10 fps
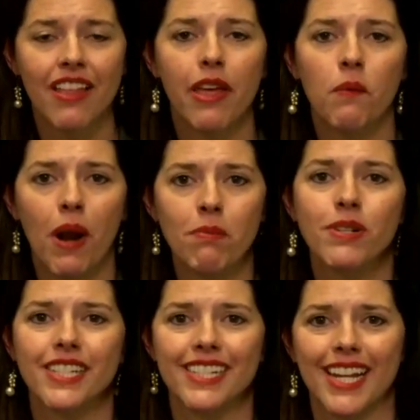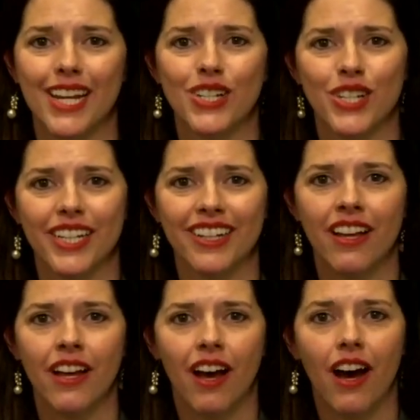that representation
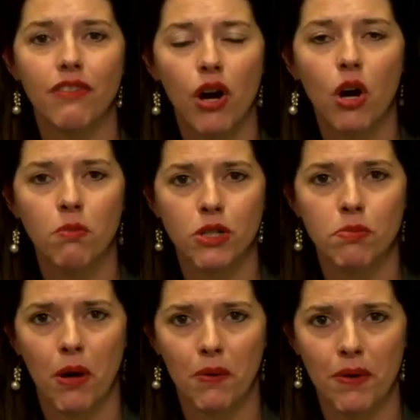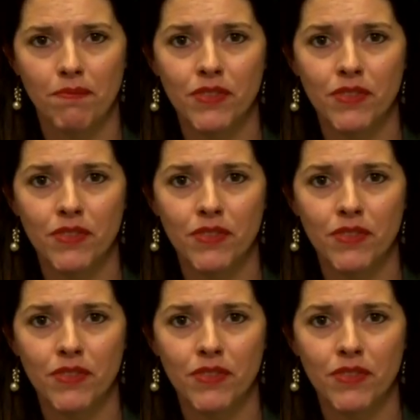of Homer's poem.